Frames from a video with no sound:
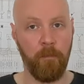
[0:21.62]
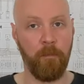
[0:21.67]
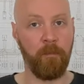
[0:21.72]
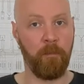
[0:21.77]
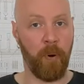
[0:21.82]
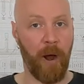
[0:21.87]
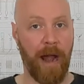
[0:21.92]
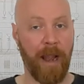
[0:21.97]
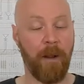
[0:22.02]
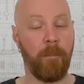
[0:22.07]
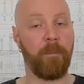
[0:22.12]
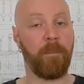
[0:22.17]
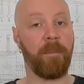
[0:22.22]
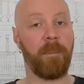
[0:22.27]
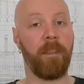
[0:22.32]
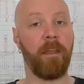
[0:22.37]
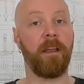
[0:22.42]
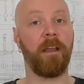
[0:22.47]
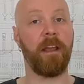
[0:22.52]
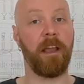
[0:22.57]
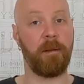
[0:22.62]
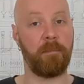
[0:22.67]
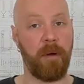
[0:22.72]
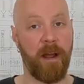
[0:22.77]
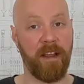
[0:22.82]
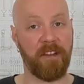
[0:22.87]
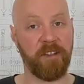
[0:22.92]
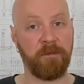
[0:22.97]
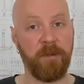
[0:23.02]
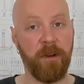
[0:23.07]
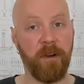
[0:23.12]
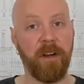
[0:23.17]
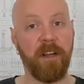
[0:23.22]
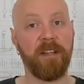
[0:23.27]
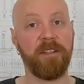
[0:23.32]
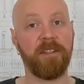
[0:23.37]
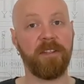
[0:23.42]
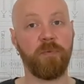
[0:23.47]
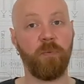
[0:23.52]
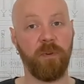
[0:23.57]
But in my
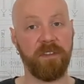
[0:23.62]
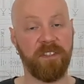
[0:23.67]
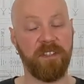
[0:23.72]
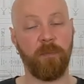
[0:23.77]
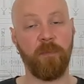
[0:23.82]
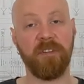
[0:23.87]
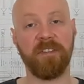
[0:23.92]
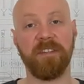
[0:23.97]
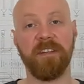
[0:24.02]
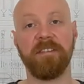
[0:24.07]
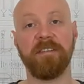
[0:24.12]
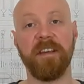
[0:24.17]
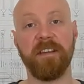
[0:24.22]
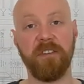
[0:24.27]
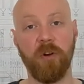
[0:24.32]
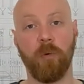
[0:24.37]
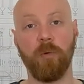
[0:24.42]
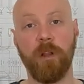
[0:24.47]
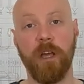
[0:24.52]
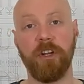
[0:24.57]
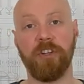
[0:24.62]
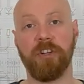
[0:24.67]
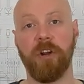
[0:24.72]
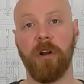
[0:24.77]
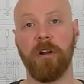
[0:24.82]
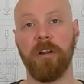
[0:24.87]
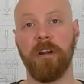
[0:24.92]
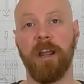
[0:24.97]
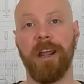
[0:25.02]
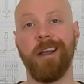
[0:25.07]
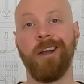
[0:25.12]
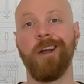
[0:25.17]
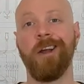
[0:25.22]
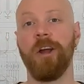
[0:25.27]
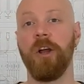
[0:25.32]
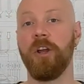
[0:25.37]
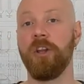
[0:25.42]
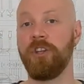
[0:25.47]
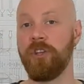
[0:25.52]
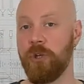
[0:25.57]
experience, when someone says they don't like Chardonnay,
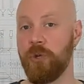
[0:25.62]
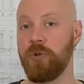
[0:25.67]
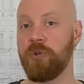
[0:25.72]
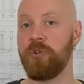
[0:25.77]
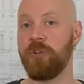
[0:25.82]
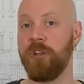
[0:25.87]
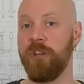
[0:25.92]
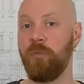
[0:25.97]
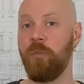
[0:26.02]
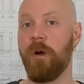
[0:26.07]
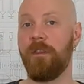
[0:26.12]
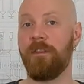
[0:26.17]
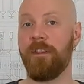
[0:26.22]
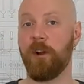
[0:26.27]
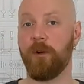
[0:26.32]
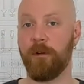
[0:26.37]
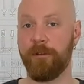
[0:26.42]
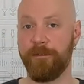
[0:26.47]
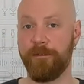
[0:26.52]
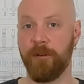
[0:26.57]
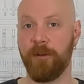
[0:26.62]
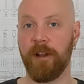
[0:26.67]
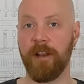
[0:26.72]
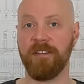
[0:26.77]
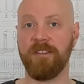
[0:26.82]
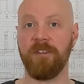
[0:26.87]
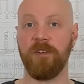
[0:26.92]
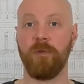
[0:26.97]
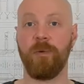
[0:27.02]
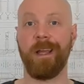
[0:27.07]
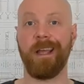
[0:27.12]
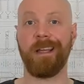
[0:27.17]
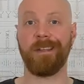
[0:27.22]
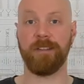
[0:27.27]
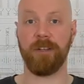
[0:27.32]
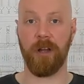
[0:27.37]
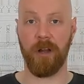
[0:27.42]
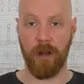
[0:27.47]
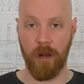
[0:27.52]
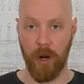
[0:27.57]
usually what they're referring to is
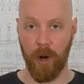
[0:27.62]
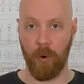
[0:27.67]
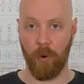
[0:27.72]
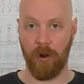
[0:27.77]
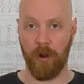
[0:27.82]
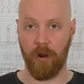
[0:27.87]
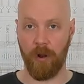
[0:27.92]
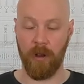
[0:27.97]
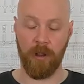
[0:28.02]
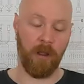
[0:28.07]
oak.